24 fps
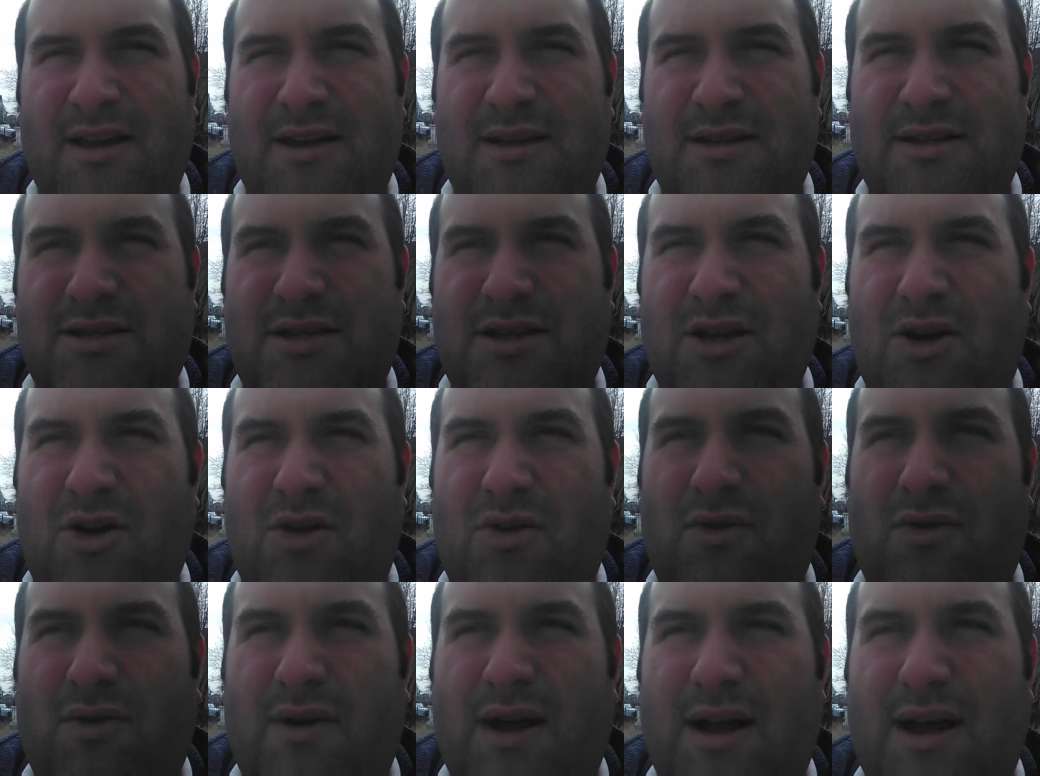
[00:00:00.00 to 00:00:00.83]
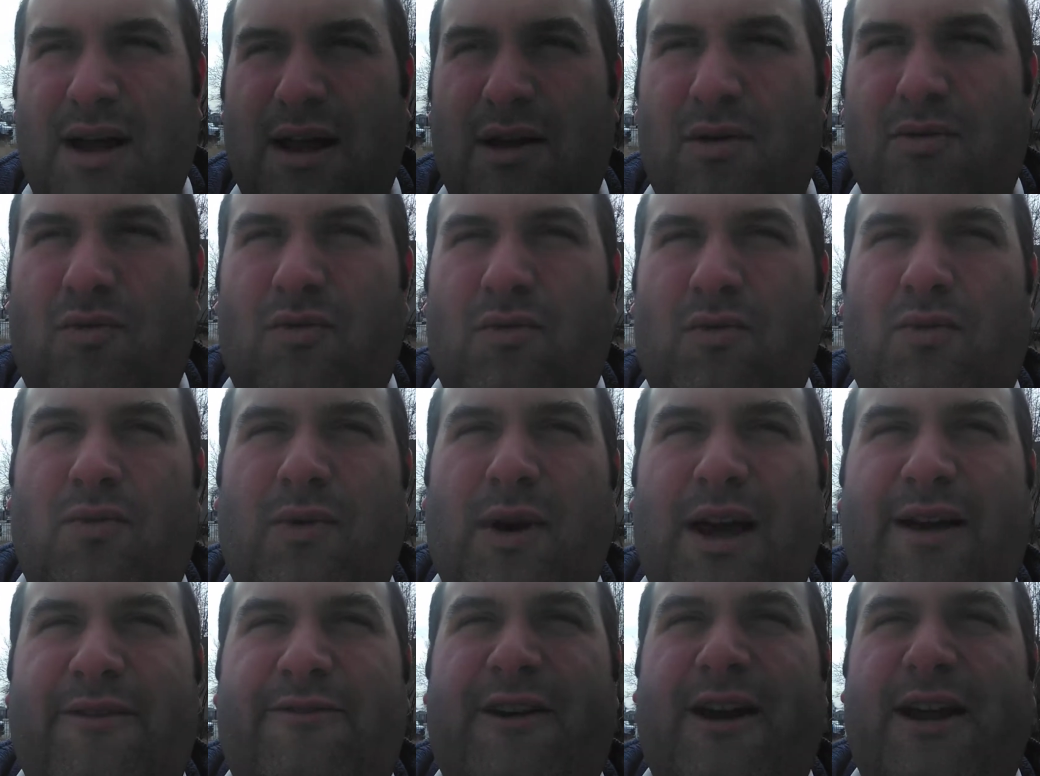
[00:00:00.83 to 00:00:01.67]
So
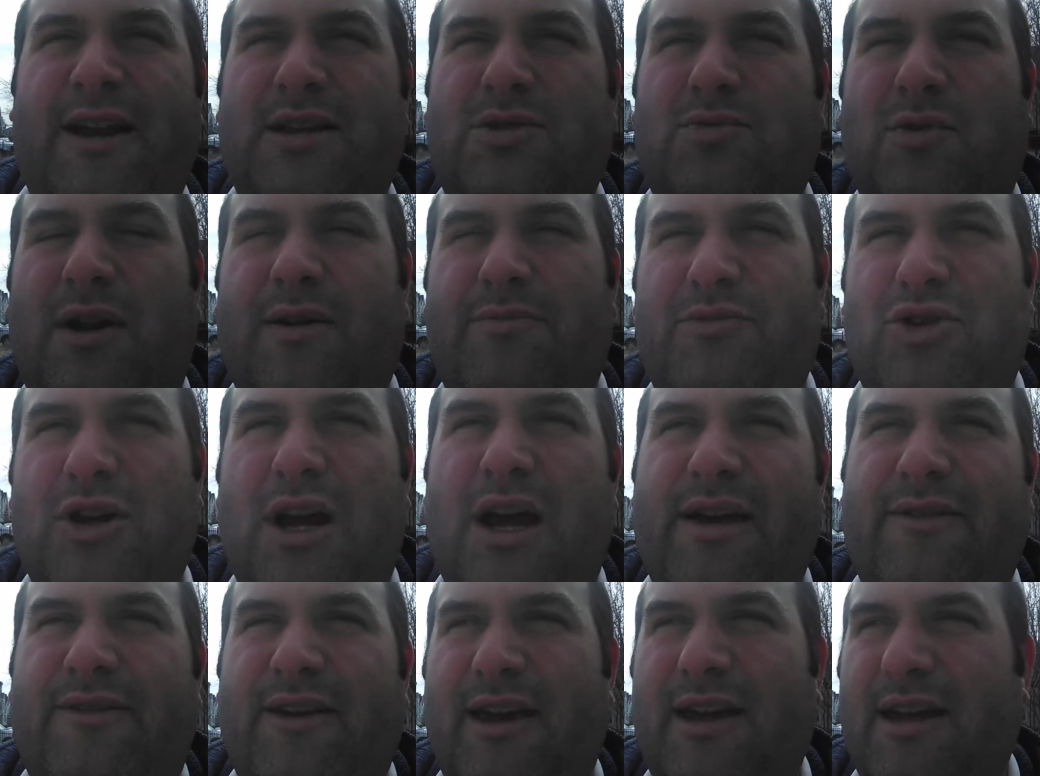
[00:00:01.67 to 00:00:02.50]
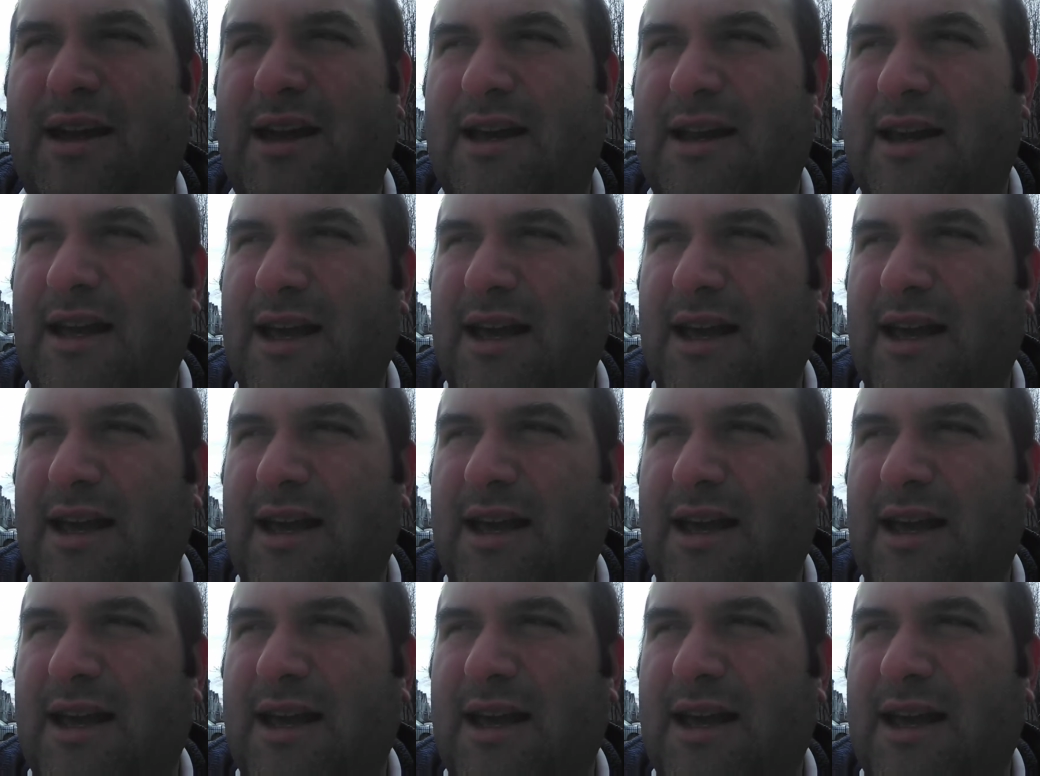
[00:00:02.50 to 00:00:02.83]
what I find is when I'm driving,